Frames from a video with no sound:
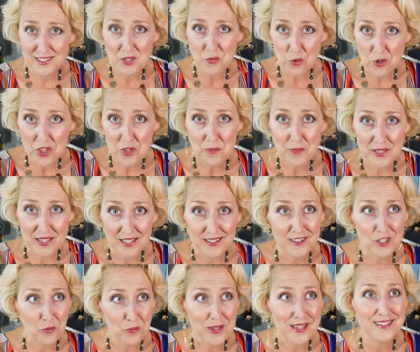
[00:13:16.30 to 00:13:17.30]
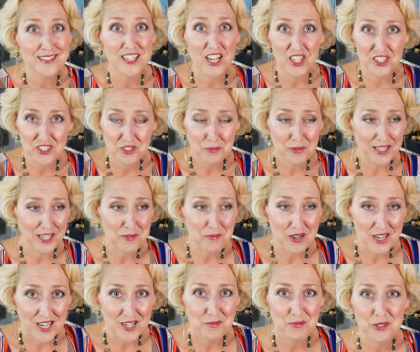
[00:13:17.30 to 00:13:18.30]
anymore, they'll be, they'll be adults who'll be like,
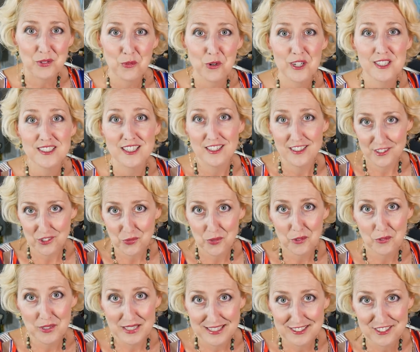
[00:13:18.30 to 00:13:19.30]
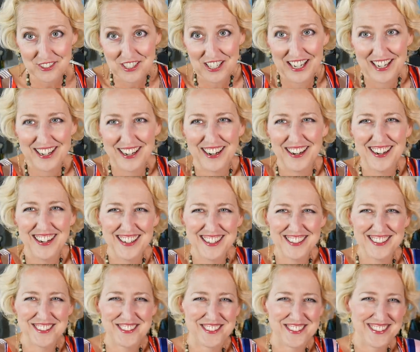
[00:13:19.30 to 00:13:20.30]
Mom, we're adults, we don't need
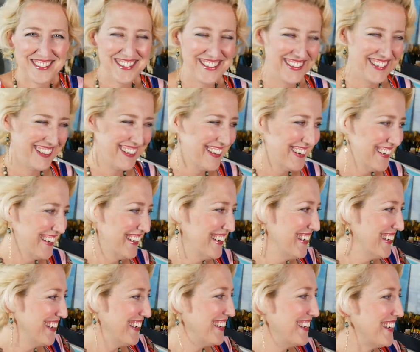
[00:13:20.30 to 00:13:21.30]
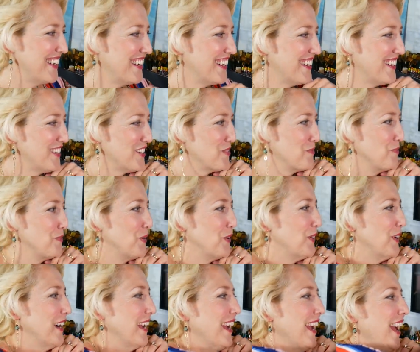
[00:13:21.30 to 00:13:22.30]
stickers. Oh
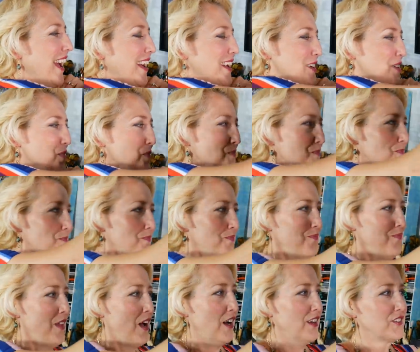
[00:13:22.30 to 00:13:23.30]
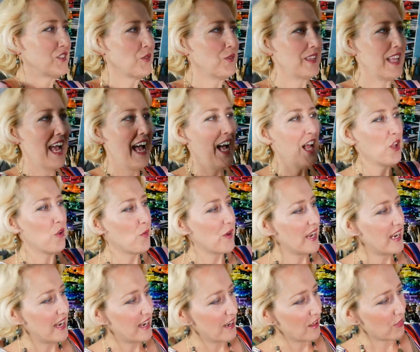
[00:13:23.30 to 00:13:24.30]
boy. Also in the
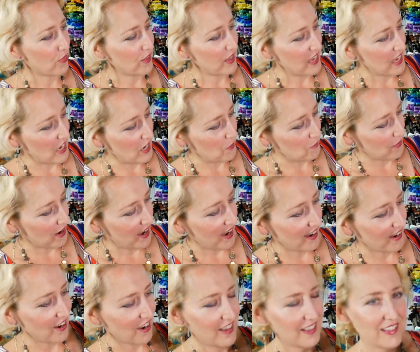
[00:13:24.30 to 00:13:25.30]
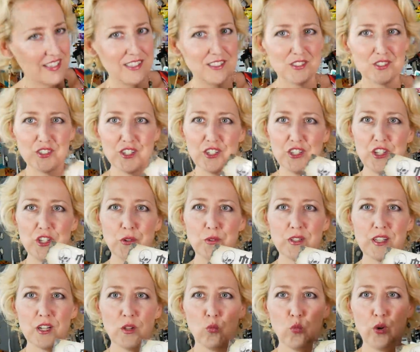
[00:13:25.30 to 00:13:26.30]
Halloween theme, I got these cute
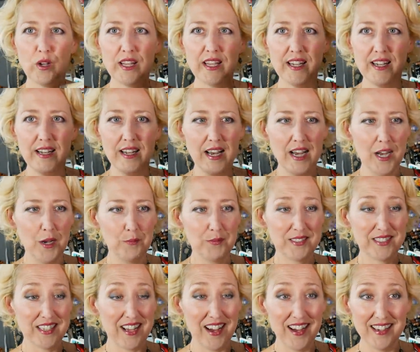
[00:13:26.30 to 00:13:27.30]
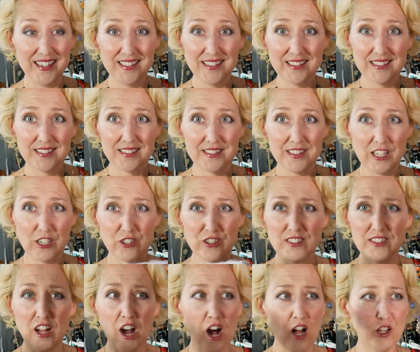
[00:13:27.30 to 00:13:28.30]
little wooden um, signs. They're
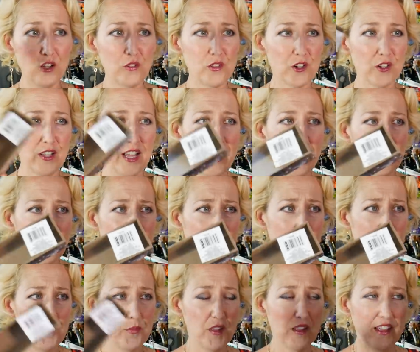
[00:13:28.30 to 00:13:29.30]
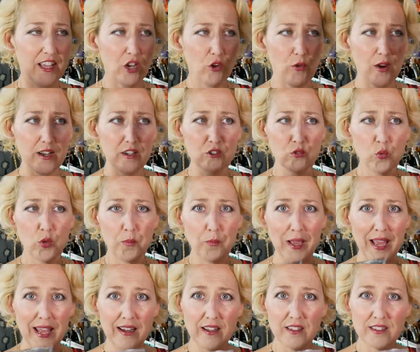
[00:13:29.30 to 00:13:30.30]
just hollow. They're like um, they're like cradled wood
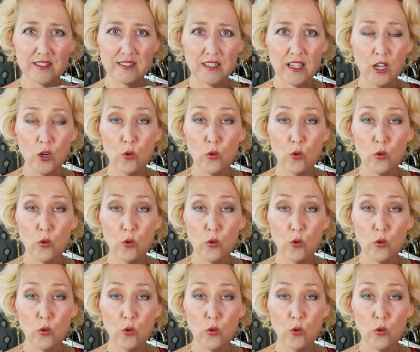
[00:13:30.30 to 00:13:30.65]
panels,